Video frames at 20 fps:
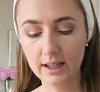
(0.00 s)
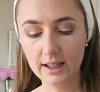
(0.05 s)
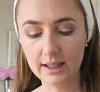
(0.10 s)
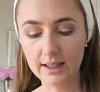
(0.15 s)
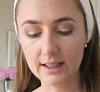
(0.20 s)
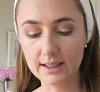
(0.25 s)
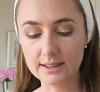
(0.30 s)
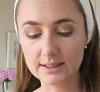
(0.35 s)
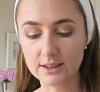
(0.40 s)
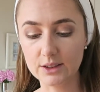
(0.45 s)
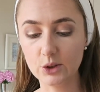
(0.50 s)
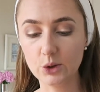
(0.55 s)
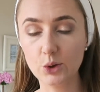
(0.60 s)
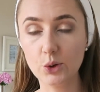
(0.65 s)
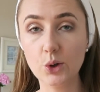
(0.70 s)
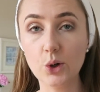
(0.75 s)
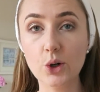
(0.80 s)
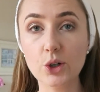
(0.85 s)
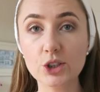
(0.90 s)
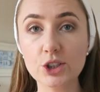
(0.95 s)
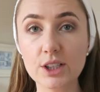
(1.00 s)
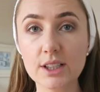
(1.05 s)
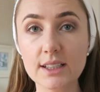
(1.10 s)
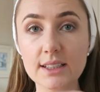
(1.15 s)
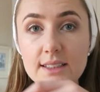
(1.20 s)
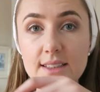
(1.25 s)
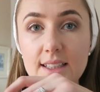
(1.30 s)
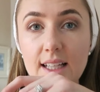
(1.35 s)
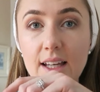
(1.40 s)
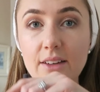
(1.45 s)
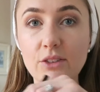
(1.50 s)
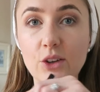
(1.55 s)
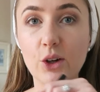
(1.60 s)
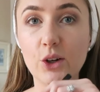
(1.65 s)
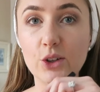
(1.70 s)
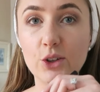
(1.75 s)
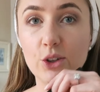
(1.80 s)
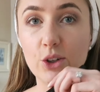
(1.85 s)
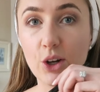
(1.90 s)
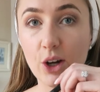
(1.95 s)
It is gorgeous. If
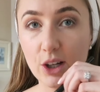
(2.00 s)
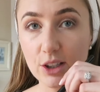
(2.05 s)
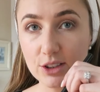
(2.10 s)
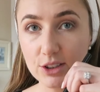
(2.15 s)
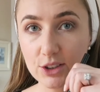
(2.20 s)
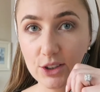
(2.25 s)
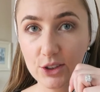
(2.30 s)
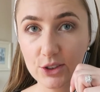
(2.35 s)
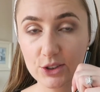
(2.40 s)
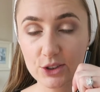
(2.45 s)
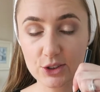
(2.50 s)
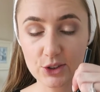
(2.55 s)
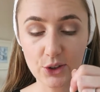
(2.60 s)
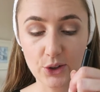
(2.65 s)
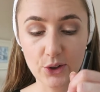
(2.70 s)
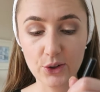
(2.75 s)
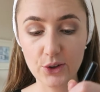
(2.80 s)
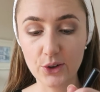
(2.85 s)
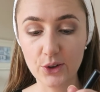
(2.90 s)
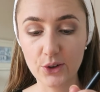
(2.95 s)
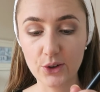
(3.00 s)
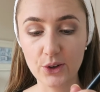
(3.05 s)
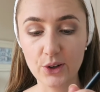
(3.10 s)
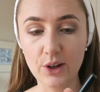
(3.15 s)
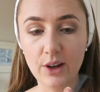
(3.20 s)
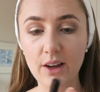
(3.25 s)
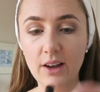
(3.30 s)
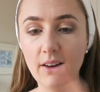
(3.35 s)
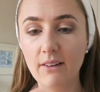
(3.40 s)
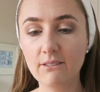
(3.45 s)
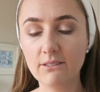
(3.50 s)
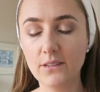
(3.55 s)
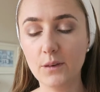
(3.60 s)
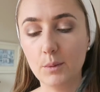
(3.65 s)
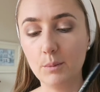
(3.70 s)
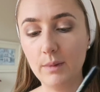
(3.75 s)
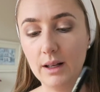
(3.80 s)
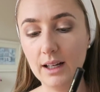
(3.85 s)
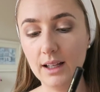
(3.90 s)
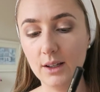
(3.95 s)
you're not so
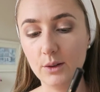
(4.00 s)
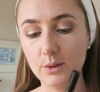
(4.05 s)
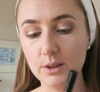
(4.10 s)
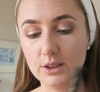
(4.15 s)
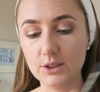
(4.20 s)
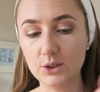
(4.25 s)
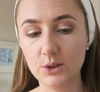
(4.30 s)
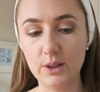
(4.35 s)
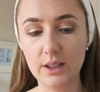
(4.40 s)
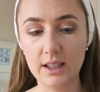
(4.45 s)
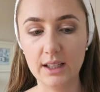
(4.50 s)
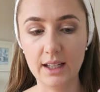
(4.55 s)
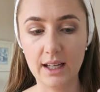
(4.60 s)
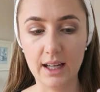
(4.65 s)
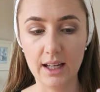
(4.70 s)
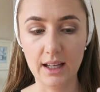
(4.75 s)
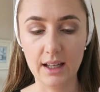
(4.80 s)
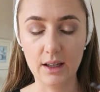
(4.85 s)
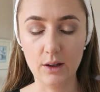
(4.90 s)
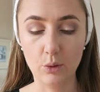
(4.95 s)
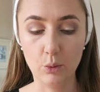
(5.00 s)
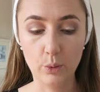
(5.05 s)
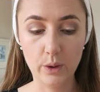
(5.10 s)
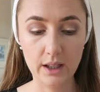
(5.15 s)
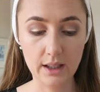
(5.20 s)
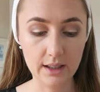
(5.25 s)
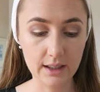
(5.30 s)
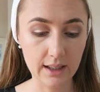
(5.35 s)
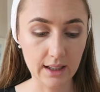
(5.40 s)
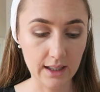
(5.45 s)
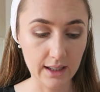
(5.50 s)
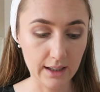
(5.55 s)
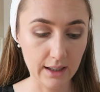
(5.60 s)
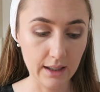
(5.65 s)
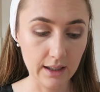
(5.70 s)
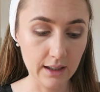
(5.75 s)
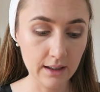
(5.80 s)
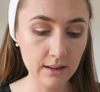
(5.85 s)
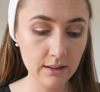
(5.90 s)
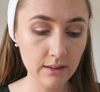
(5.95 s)
familiar with doing a winged
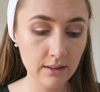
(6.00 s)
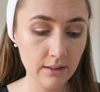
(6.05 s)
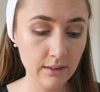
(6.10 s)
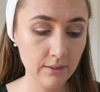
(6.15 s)
liner,